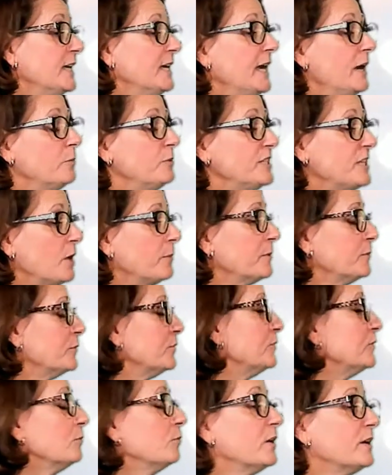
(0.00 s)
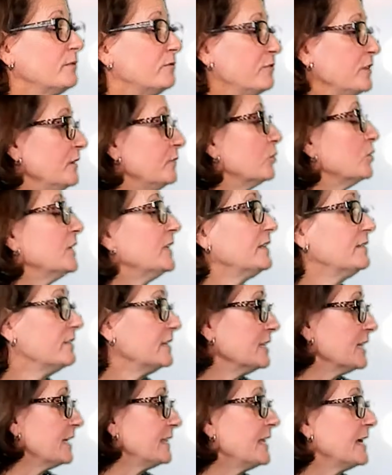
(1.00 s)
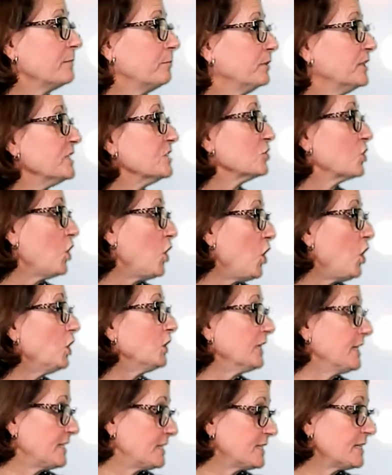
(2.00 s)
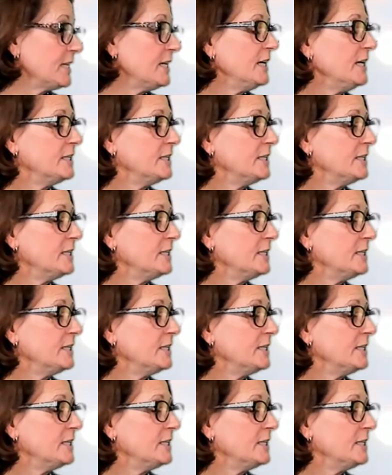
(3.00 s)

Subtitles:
And we tell people, you run fever or anything like that, please call us.